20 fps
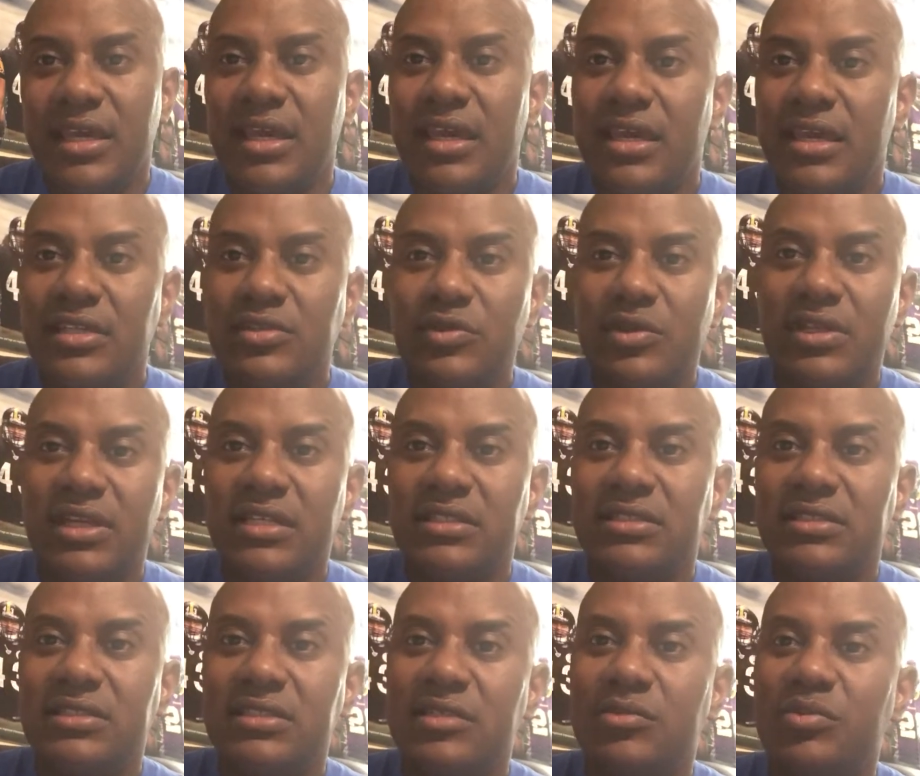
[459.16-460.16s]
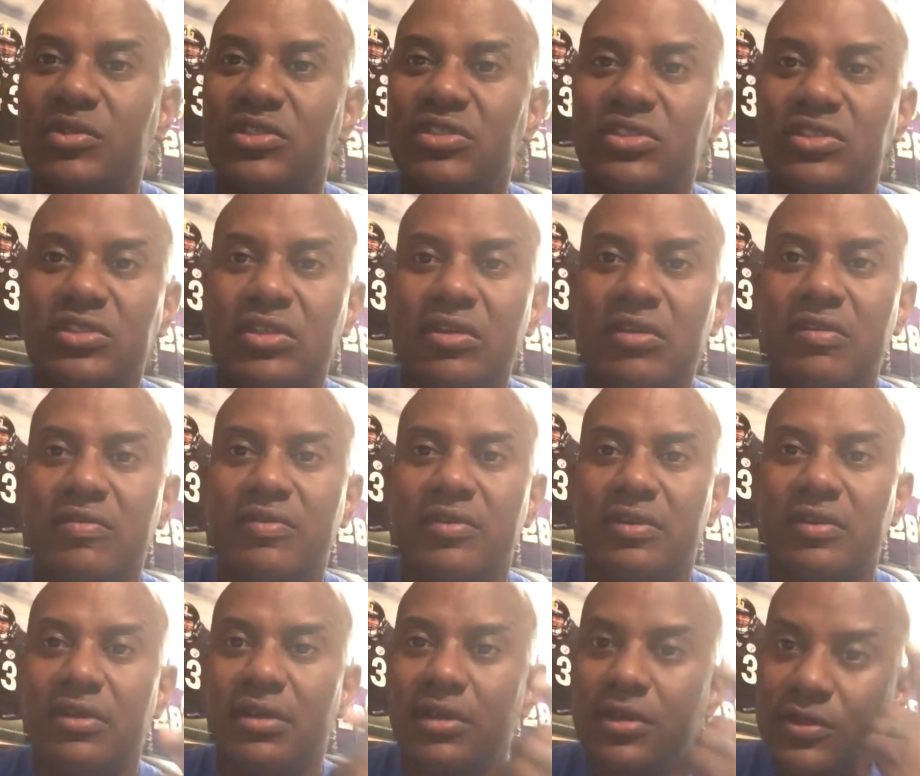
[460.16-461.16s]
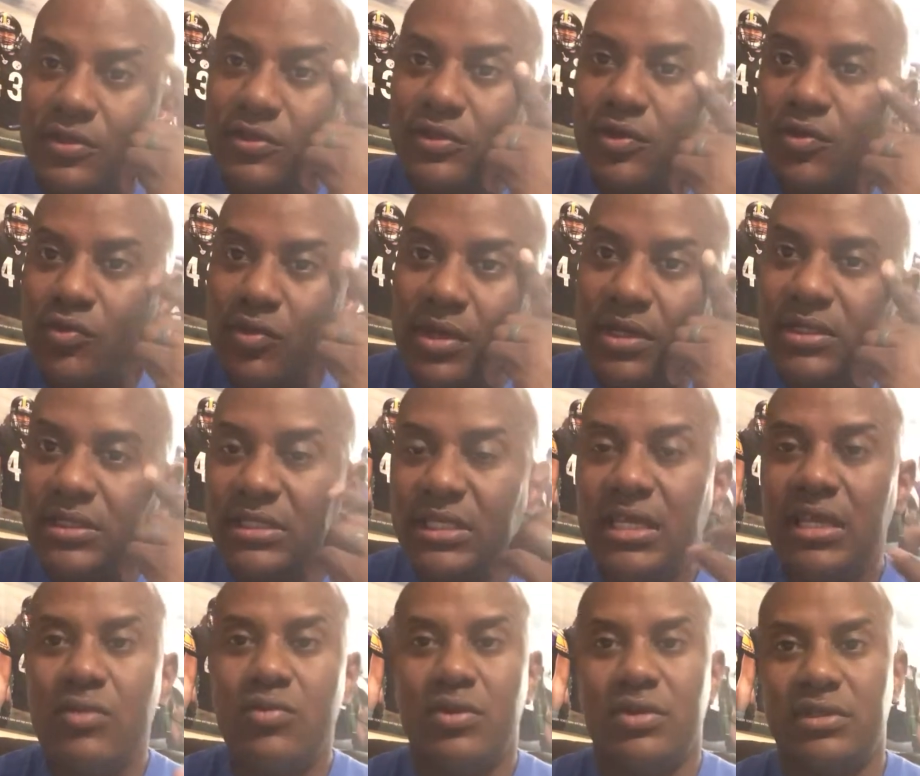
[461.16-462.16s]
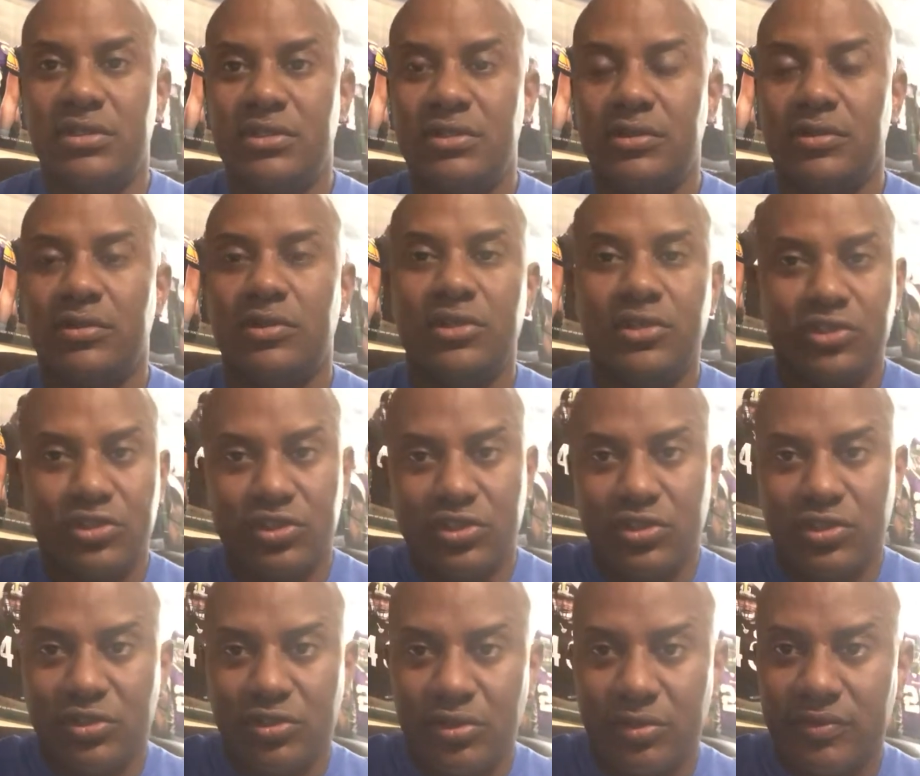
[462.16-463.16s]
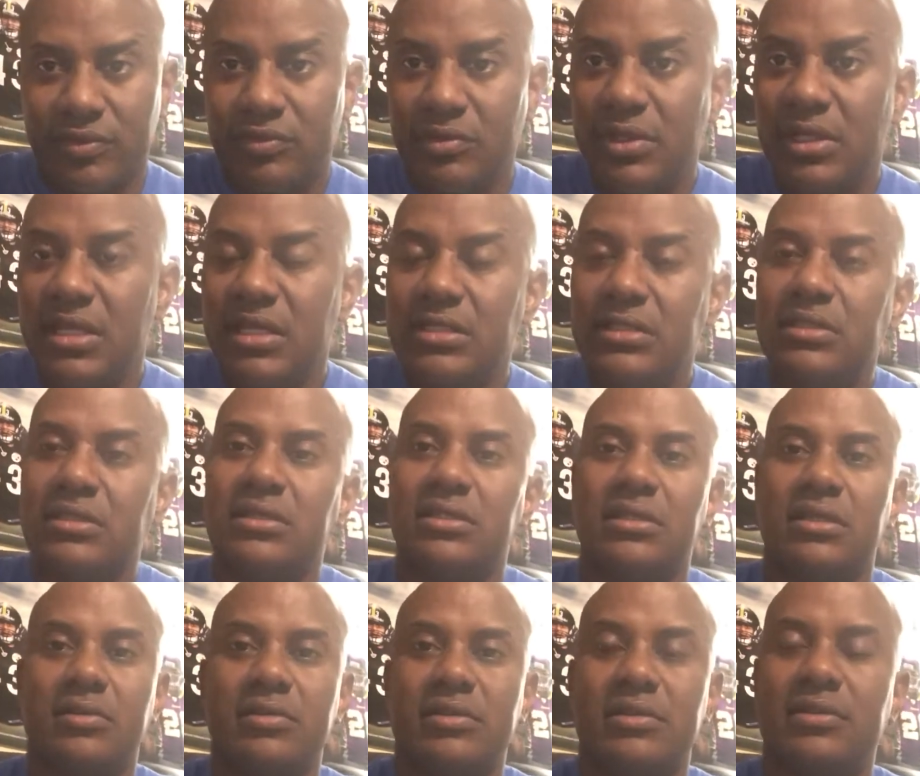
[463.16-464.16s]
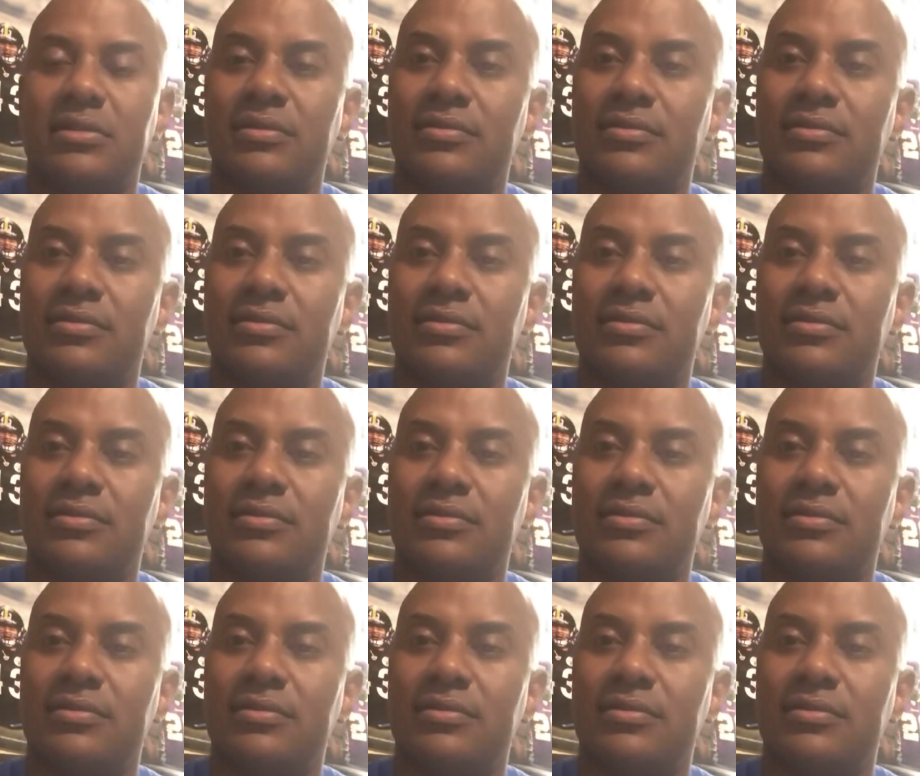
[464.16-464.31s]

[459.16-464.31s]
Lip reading: His relationship is servant. So what does he want to do? Servant relationships.